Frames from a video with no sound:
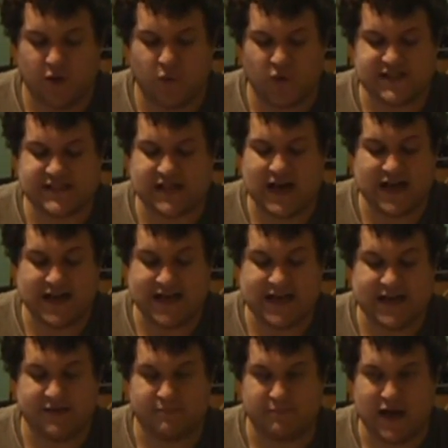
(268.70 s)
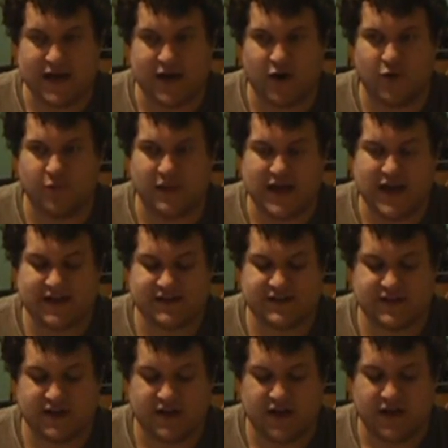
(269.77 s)
Watani, My
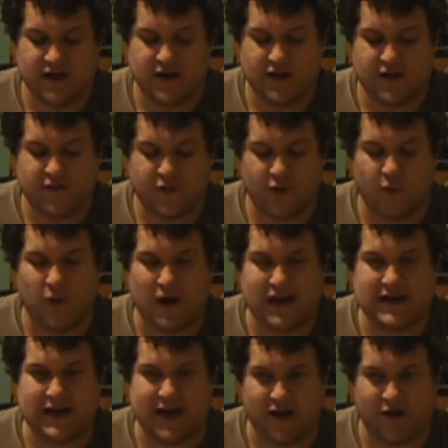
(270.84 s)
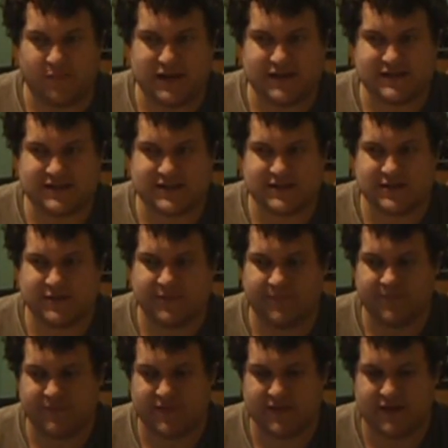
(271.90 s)
Homeland, The White Helmets.
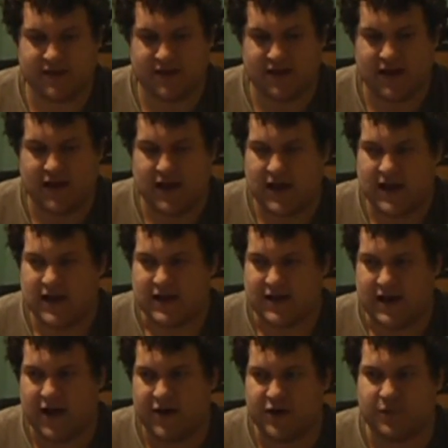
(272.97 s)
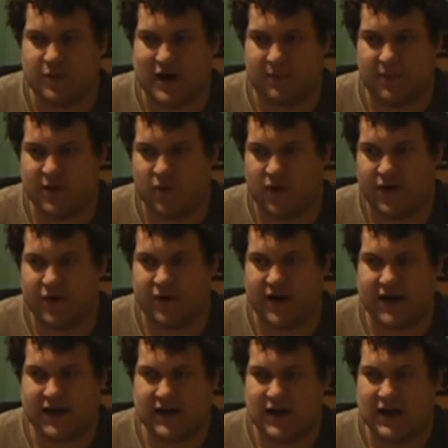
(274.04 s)
Now you're probably
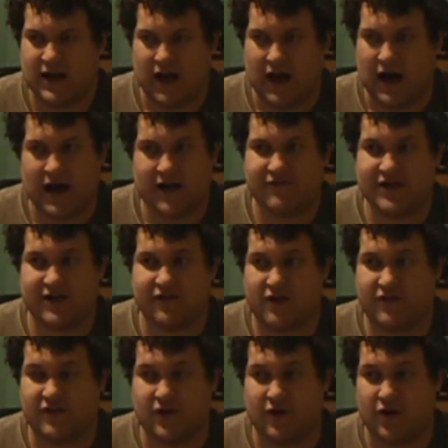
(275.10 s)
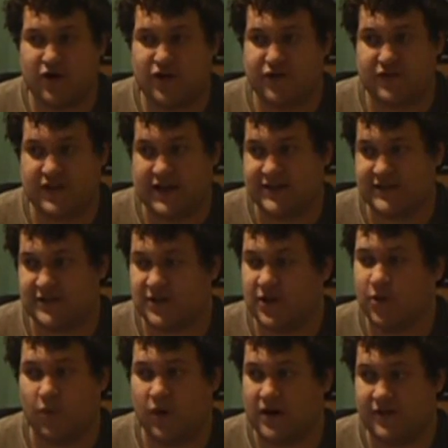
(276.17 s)
wondering, I've never even heard of these.
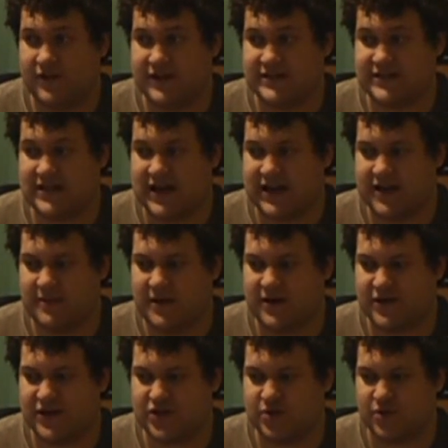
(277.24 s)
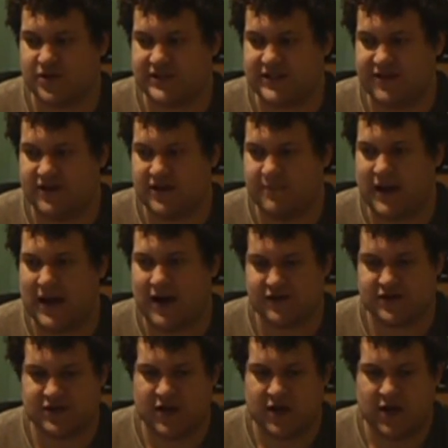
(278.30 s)
What are these documentary shorts even
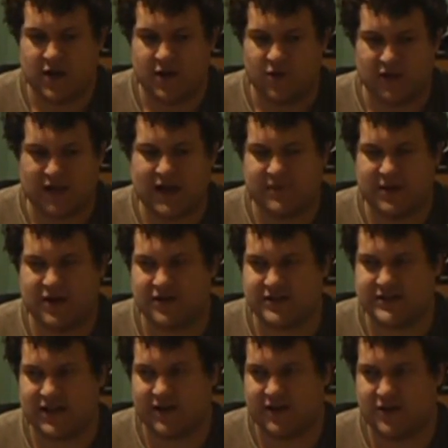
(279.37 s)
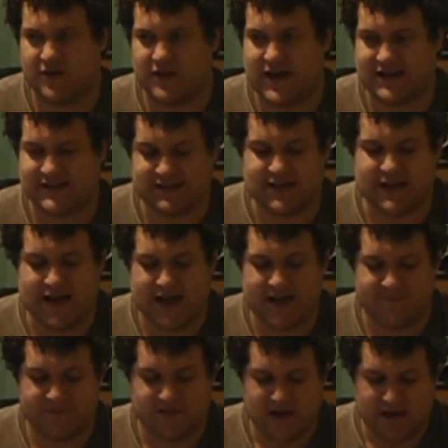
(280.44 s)
about? Well, I'm here to tell you that
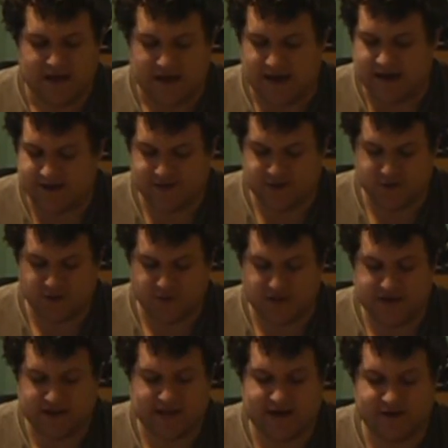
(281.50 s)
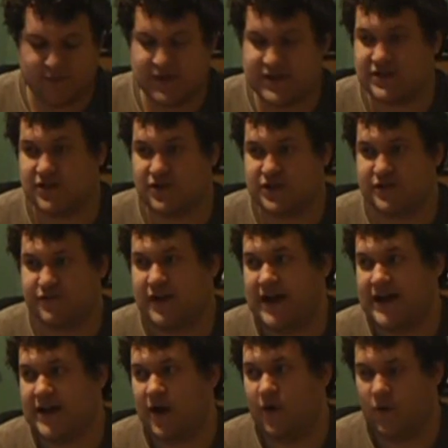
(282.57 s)
today. I had to do quite a lot of research to
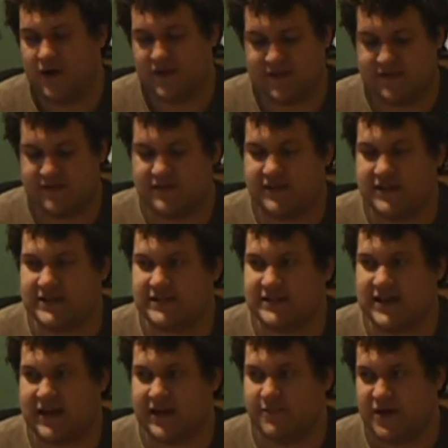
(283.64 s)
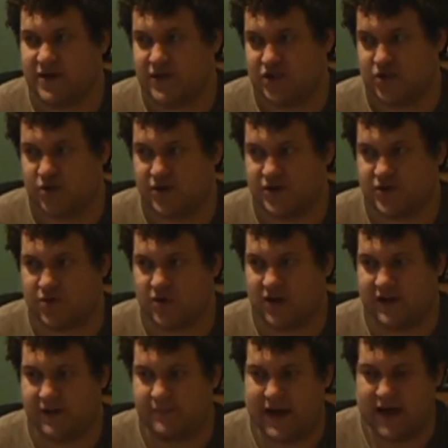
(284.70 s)
find out what these documentary shorts were
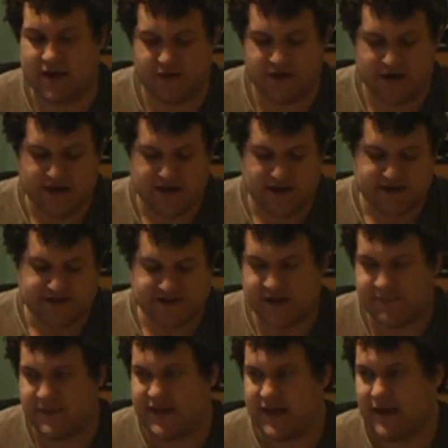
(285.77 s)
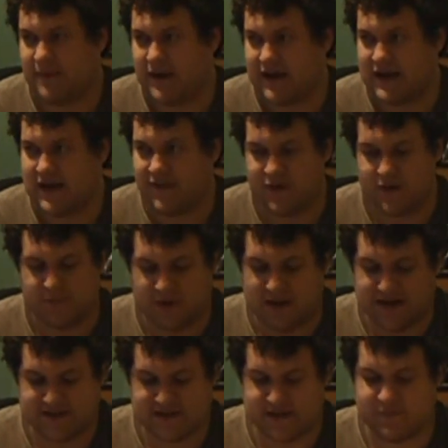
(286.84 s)
all about. Some of them I got their
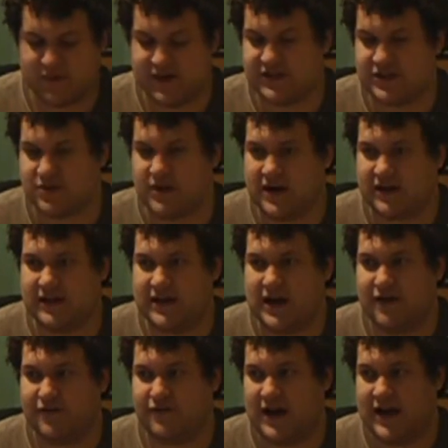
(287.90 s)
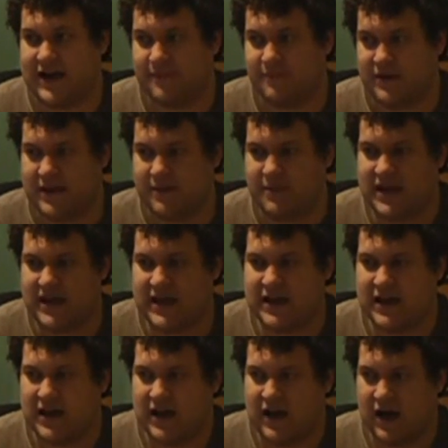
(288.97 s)
plot summaries directly off IMDb.